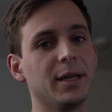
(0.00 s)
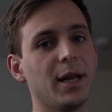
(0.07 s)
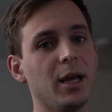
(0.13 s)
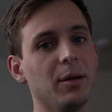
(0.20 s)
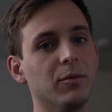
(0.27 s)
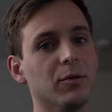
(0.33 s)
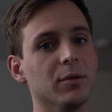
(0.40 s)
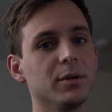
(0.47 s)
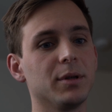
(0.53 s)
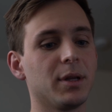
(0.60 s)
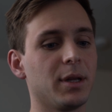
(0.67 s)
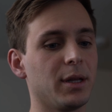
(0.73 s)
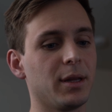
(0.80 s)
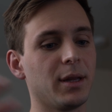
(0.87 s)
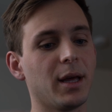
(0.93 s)
enable
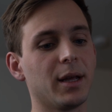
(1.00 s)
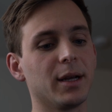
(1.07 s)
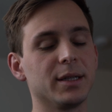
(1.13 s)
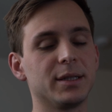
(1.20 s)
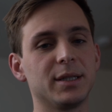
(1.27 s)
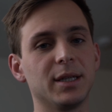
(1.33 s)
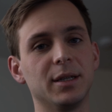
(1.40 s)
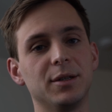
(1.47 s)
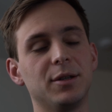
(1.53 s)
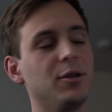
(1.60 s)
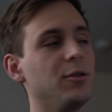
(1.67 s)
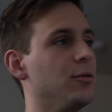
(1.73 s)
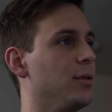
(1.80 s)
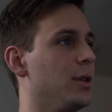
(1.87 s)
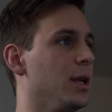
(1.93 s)
that I send
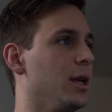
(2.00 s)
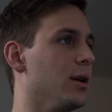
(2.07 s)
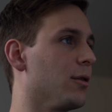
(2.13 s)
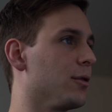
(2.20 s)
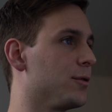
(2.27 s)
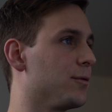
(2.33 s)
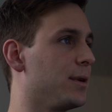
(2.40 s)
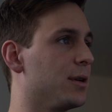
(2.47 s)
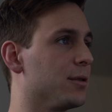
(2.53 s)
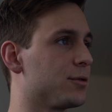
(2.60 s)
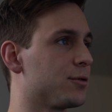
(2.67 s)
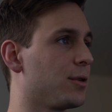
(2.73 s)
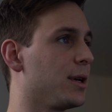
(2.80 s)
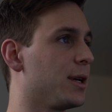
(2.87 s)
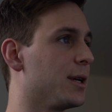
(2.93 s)
to the Arduino
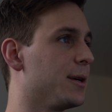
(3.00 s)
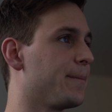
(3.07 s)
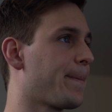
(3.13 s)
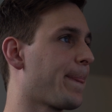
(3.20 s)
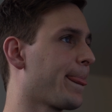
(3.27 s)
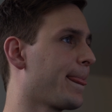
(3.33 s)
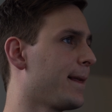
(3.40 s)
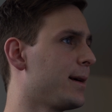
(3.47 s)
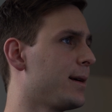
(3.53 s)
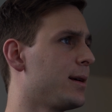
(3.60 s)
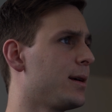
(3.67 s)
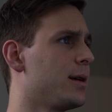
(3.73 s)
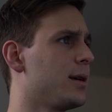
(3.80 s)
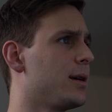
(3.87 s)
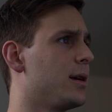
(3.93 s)
Trinket.
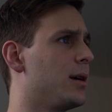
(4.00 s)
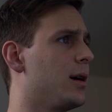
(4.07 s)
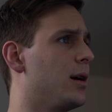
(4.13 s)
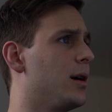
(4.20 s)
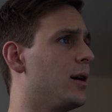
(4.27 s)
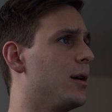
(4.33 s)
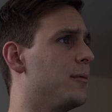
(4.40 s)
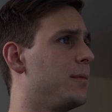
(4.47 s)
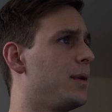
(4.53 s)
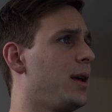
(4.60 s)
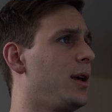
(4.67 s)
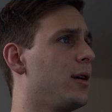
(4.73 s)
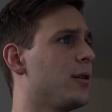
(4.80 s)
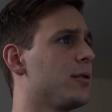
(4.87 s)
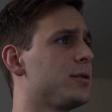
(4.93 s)

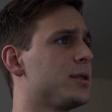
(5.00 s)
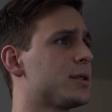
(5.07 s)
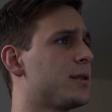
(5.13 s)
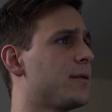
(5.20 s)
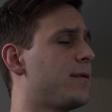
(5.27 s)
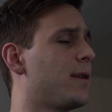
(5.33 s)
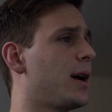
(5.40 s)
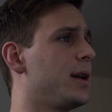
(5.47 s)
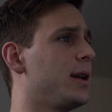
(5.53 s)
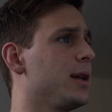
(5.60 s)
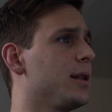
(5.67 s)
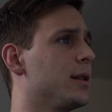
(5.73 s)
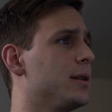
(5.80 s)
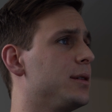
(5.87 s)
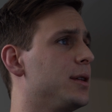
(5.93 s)
Here, just
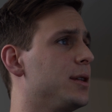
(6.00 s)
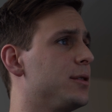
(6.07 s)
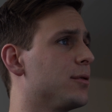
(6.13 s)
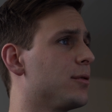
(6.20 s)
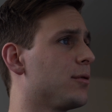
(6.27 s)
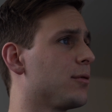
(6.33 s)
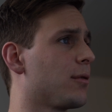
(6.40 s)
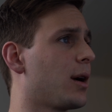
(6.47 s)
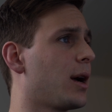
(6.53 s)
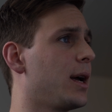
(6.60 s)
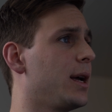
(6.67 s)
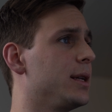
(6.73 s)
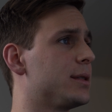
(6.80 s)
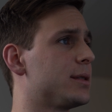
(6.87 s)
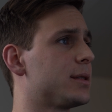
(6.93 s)
defining the digital
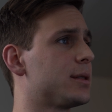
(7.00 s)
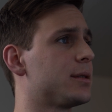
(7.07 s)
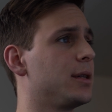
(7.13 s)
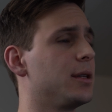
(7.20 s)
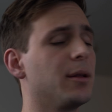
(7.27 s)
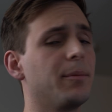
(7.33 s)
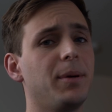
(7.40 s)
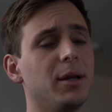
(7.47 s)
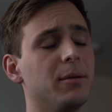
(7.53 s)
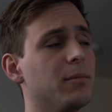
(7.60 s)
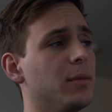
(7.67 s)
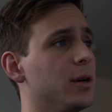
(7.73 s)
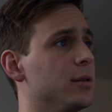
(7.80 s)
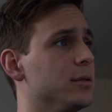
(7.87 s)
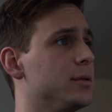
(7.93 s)
rights and the pin
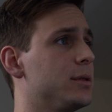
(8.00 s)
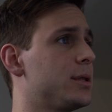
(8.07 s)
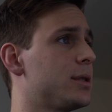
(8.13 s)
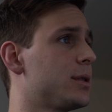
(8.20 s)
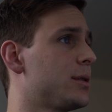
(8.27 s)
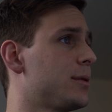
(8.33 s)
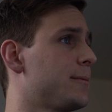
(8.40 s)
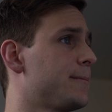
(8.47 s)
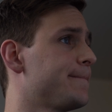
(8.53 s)
modes.